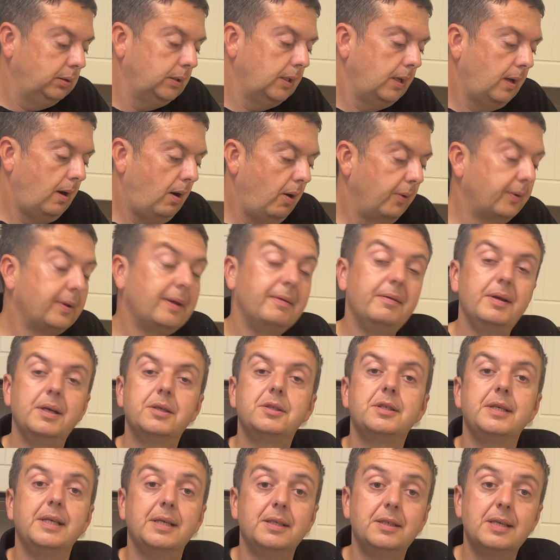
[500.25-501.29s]
I would give it a
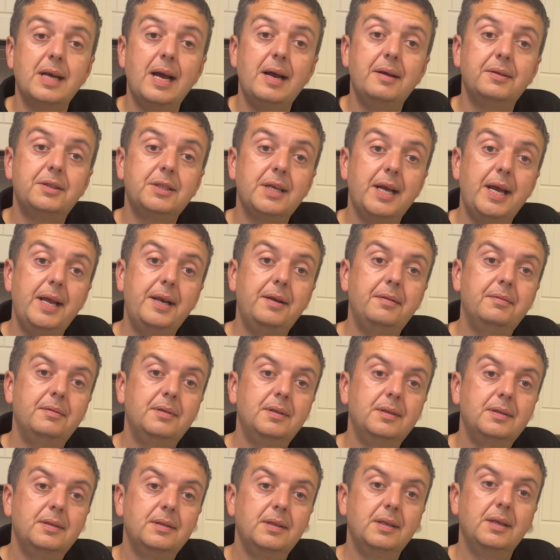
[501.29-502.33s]
6 out of 10.
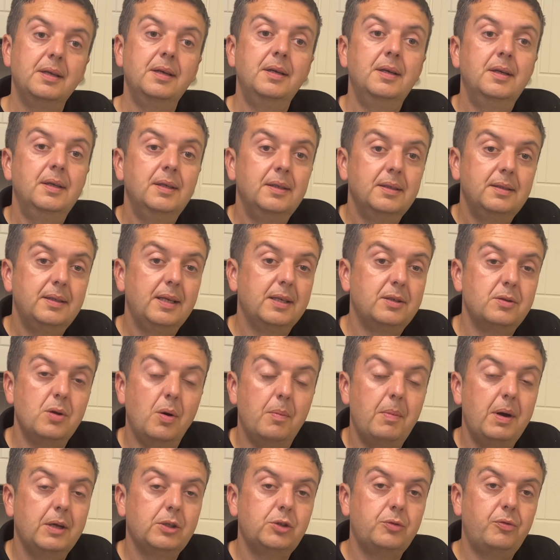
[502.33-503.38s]
There's not
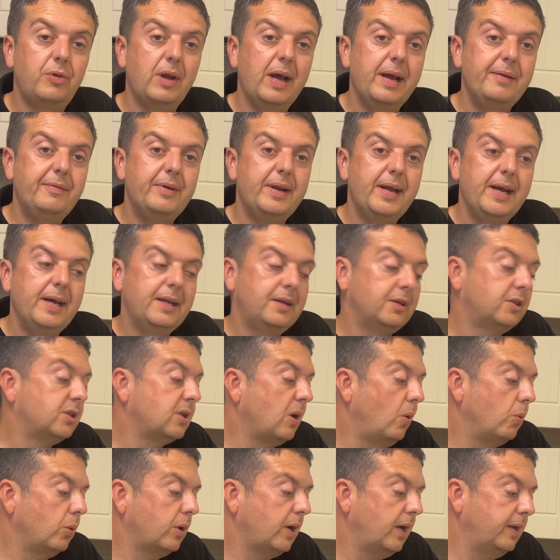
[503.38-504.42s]
much flavour there. The
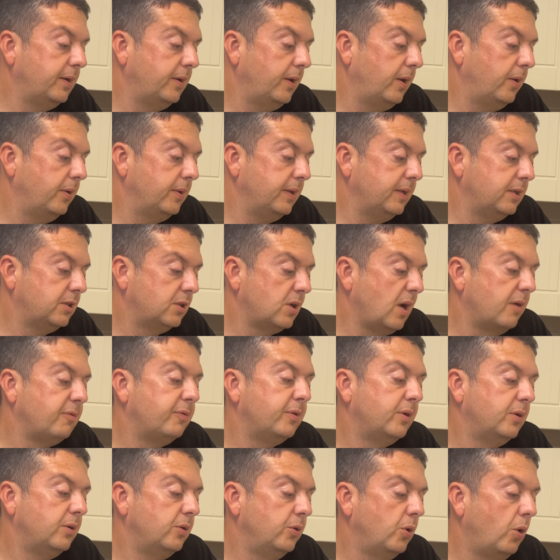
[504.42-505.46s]
salt content is
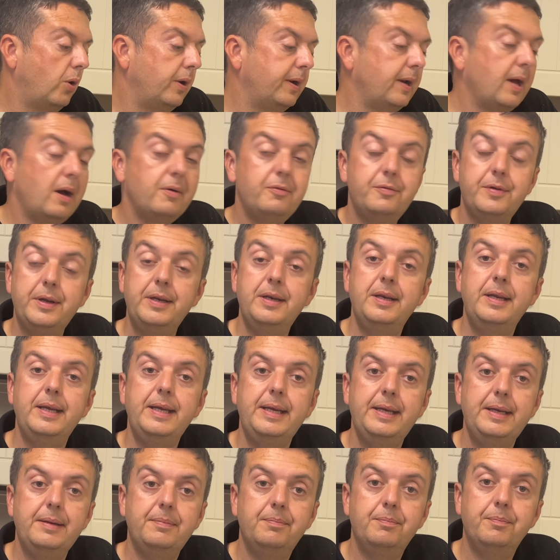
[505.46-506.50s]
not enough in
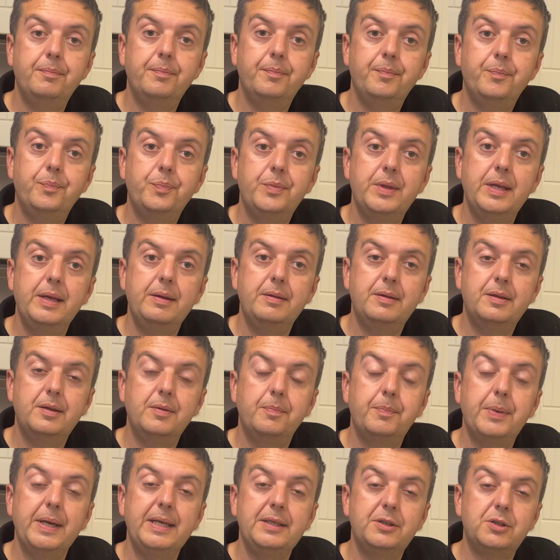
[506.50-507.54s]
the
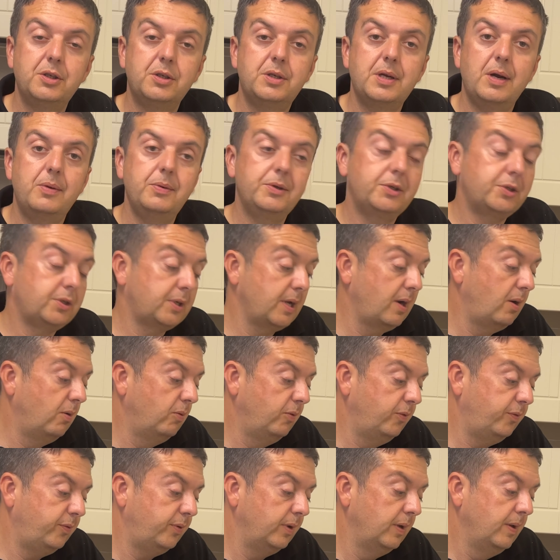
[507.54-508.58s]
pizza dough itself.
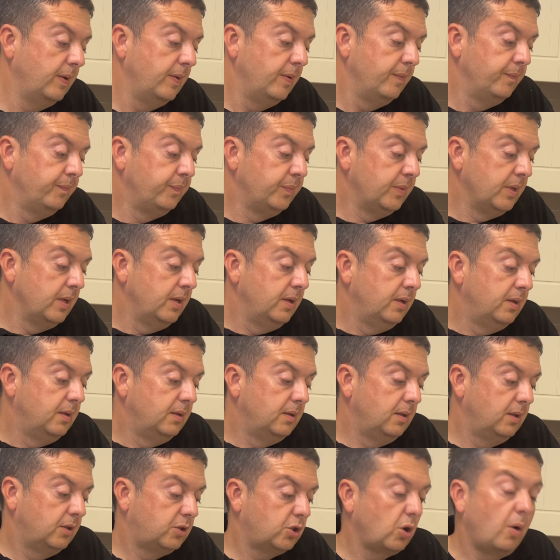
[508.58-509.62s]

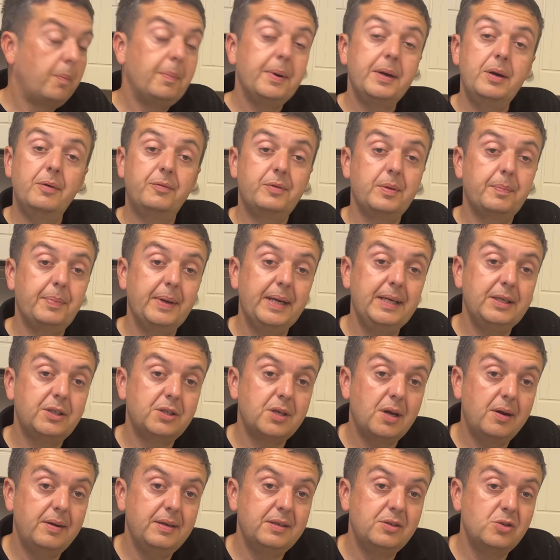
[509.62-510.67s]
The topping of the
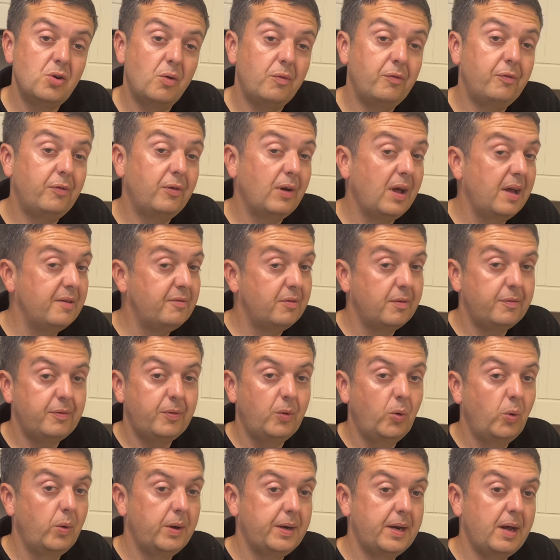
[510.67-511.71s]
pizza is not
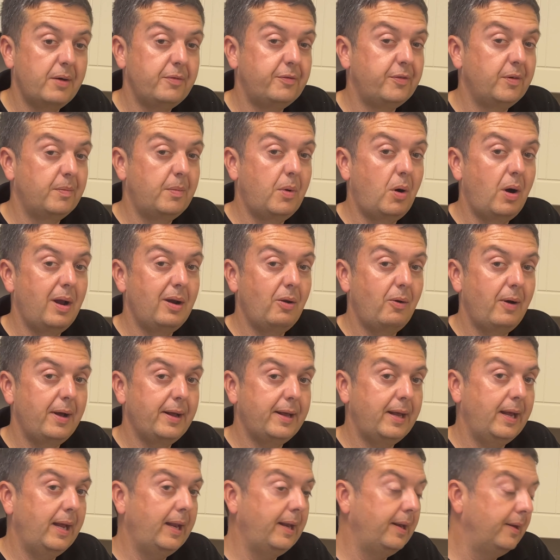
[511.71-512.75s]
flavourful enough for my
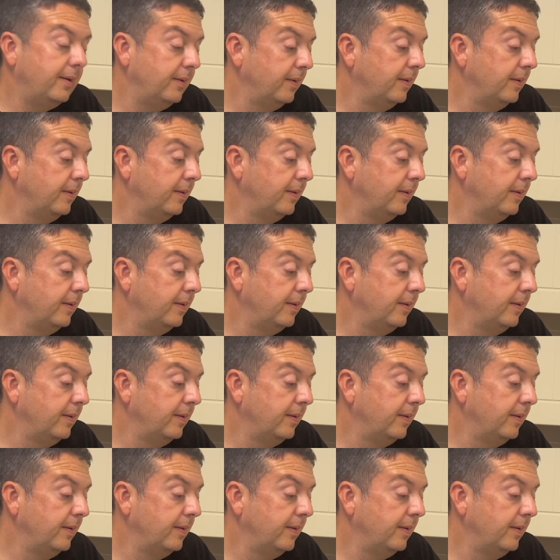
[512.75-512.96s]
liking.